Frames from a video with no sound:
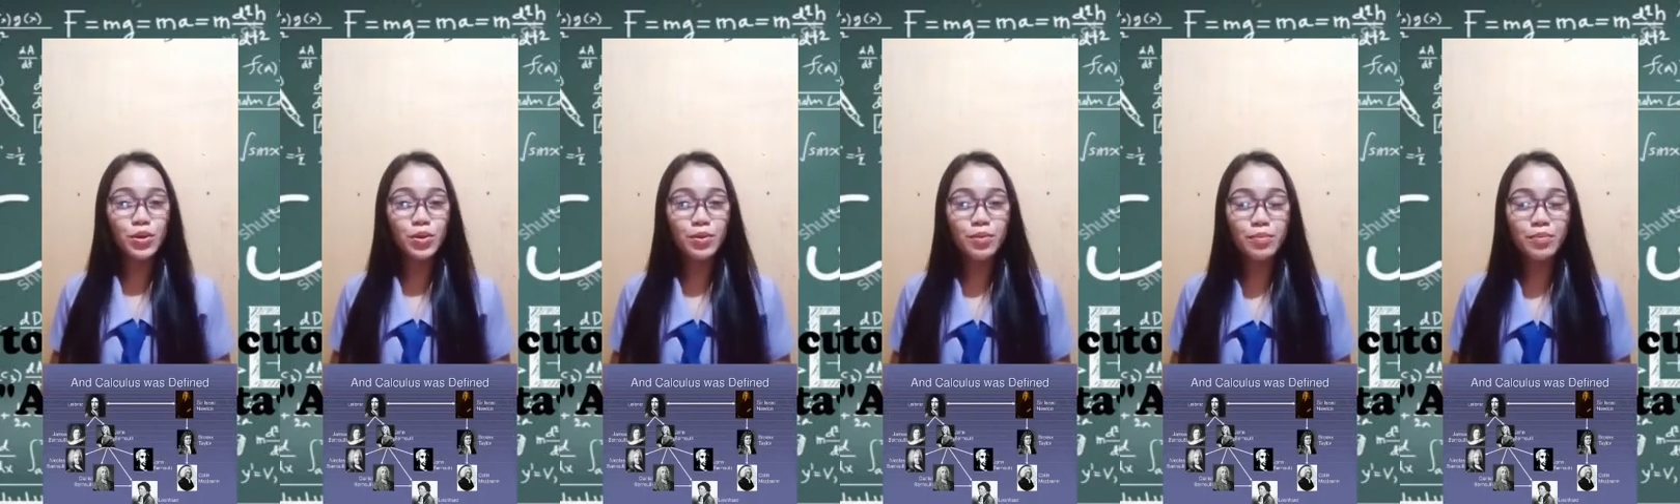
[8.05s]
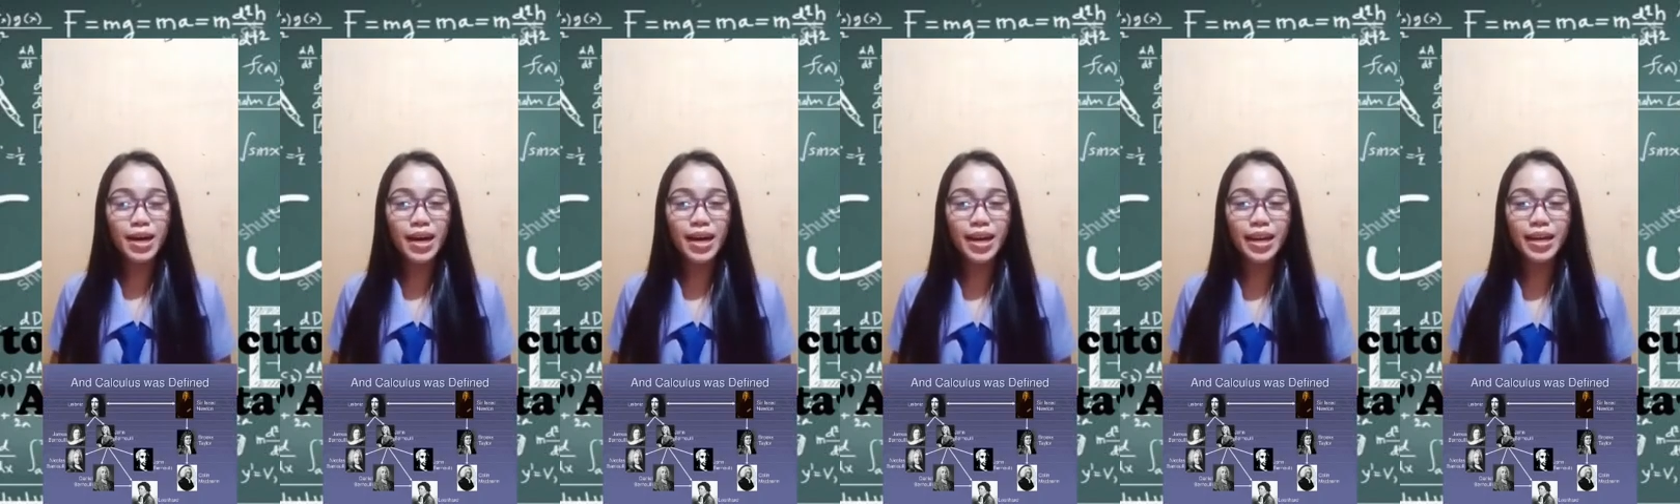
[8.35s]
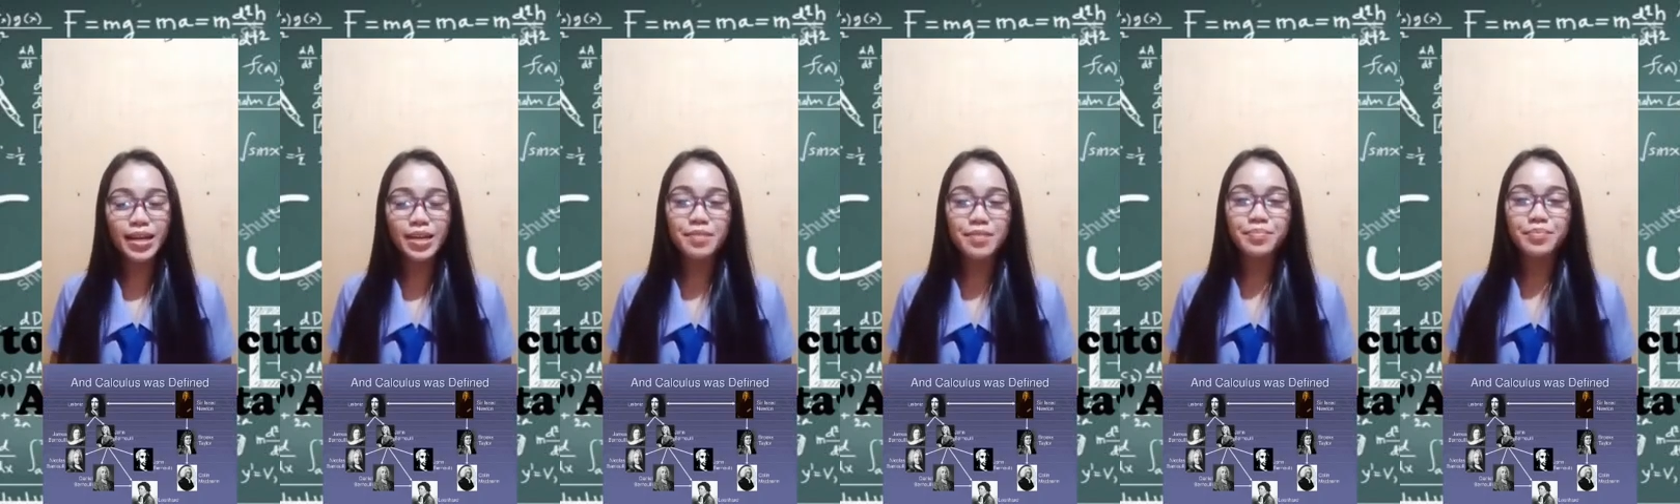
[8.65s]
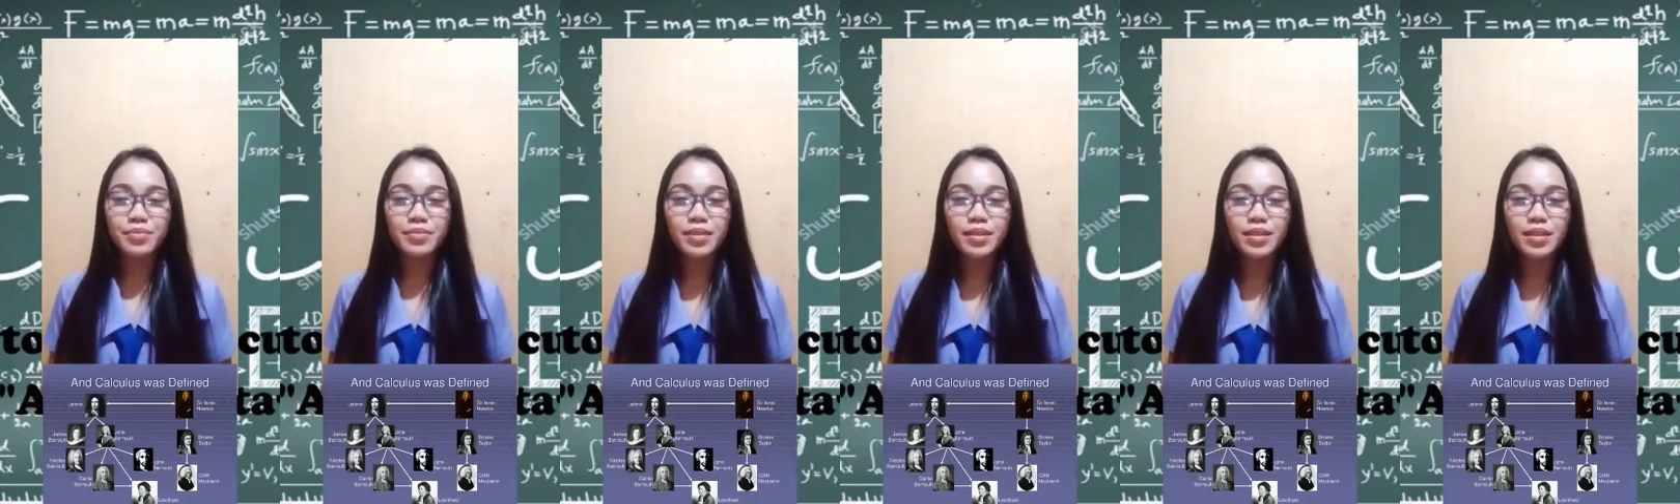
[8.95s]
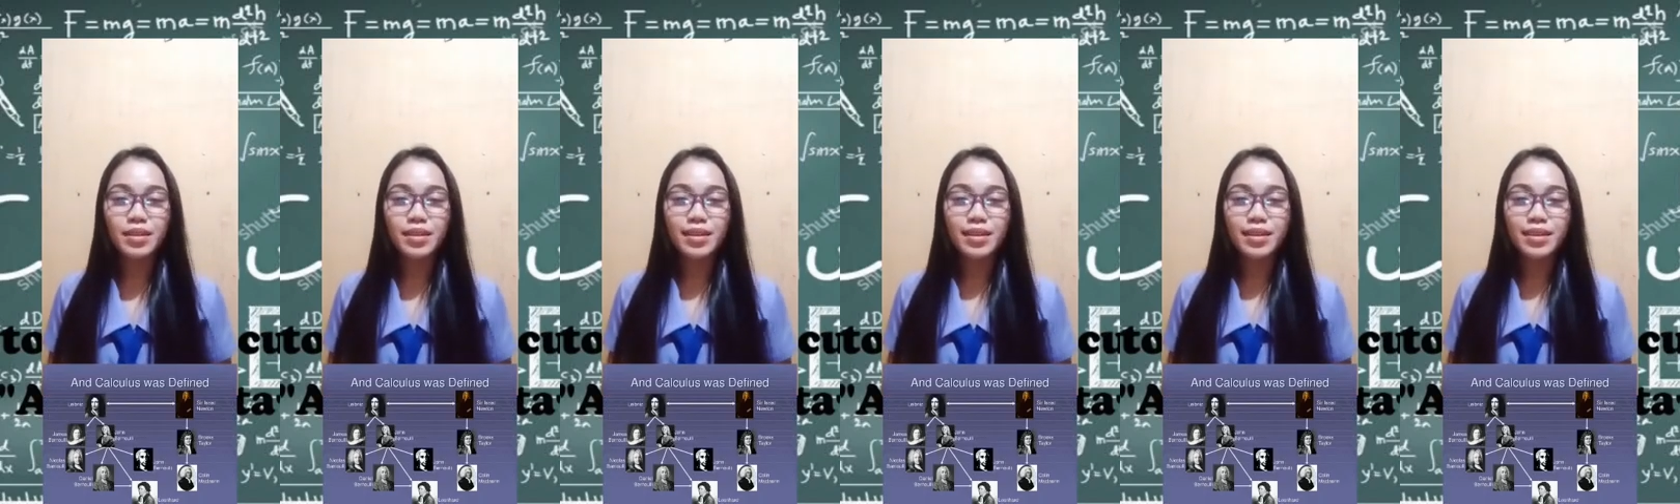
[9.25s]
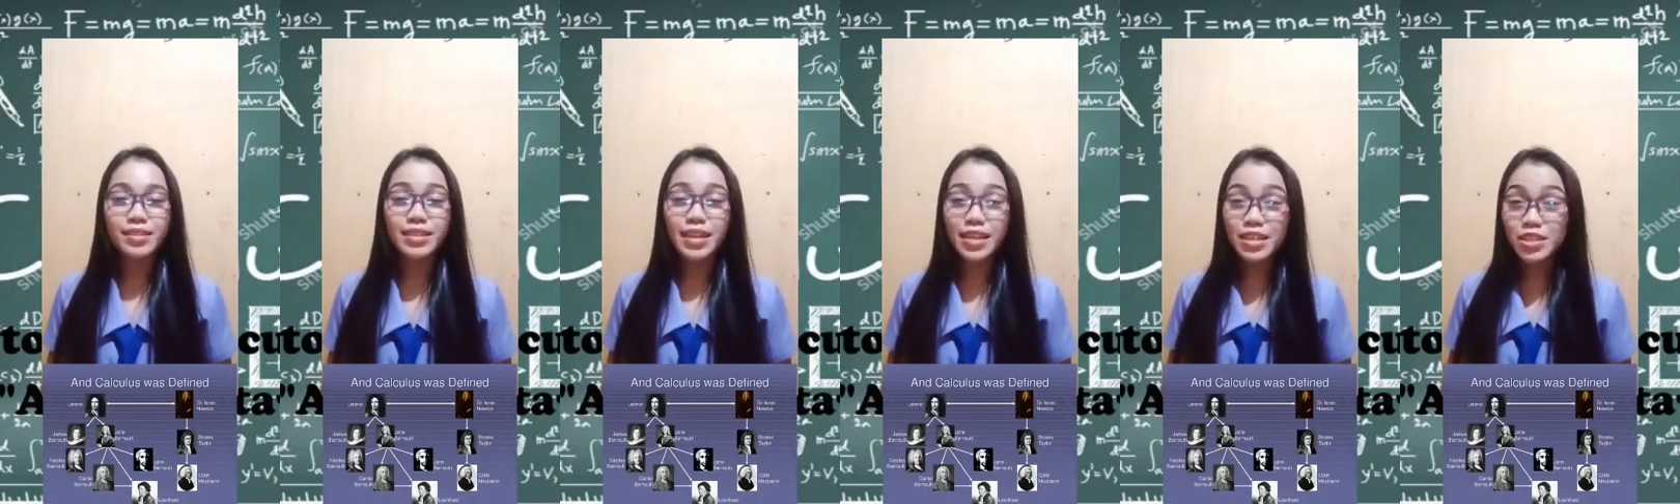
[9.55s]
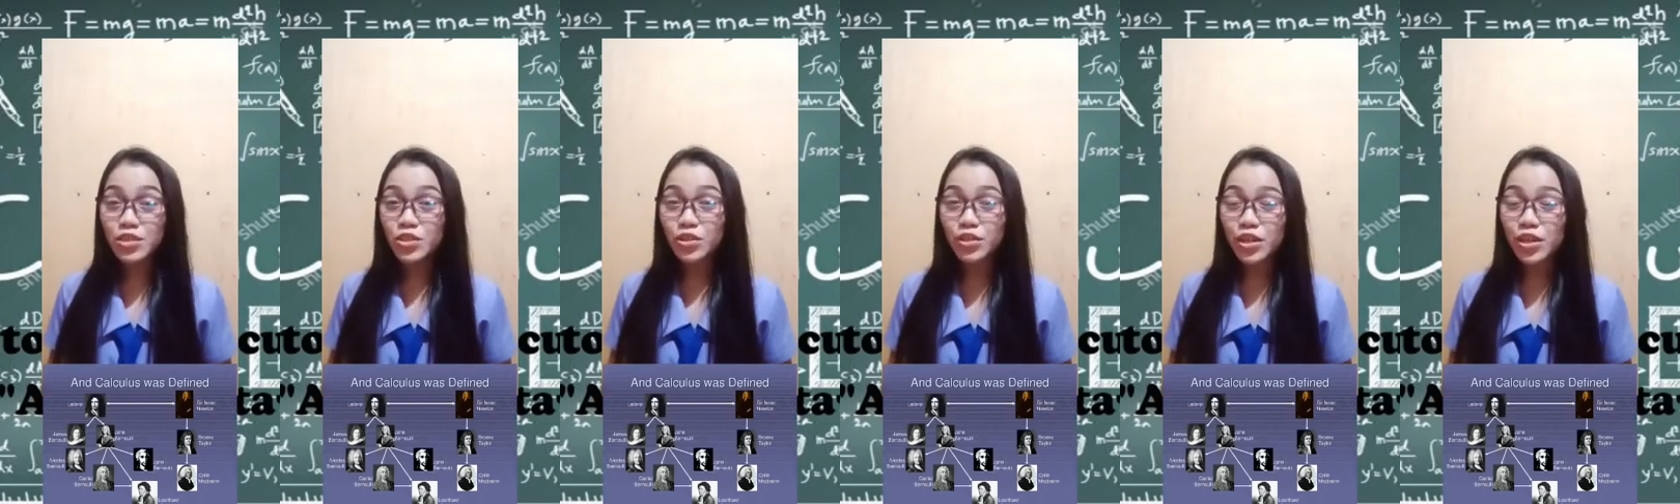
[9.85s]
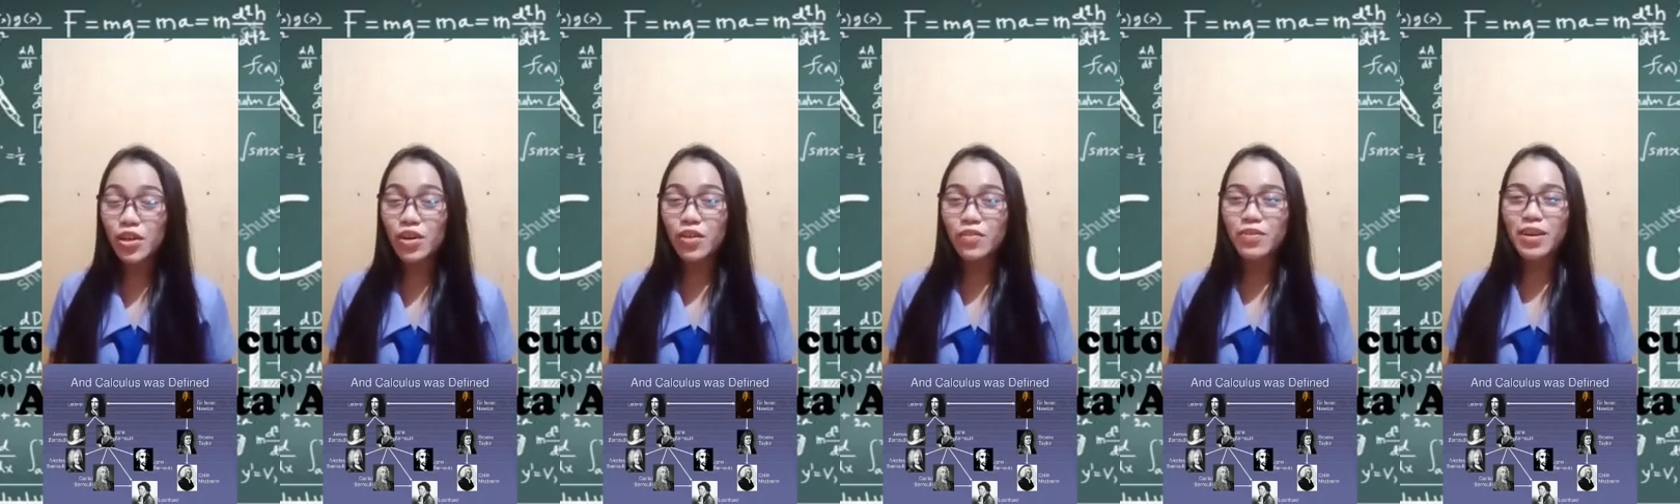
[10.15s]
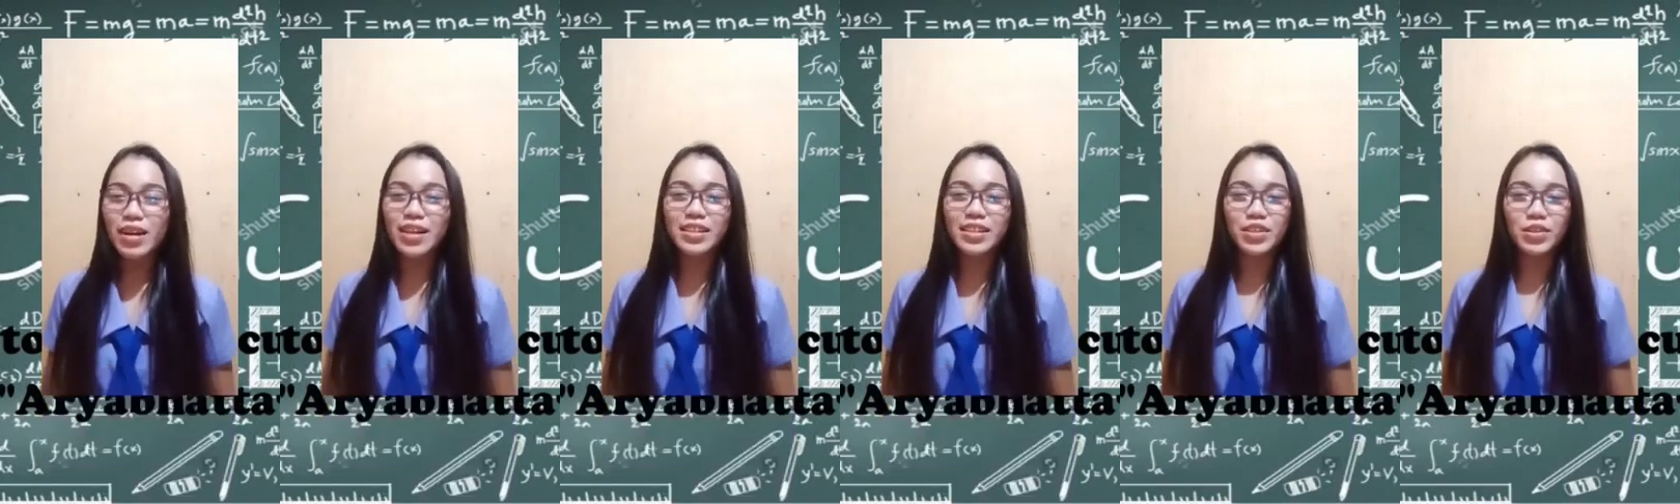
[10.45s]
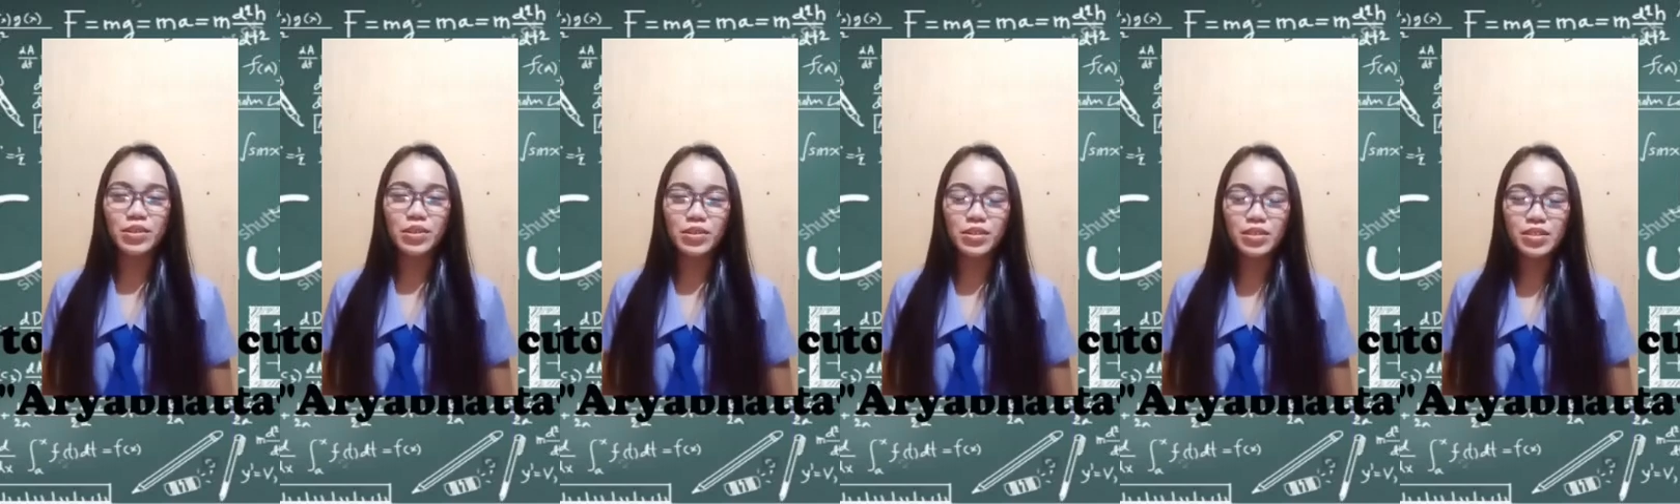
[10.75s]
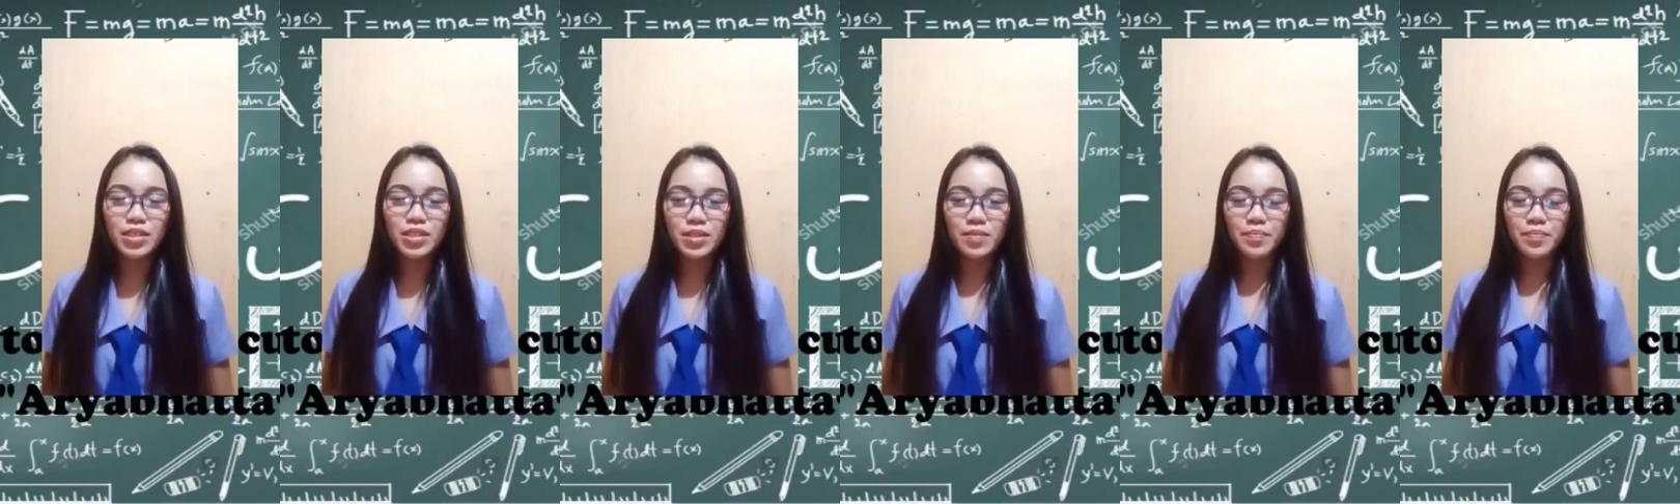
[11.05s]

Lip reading: you the history of calculus.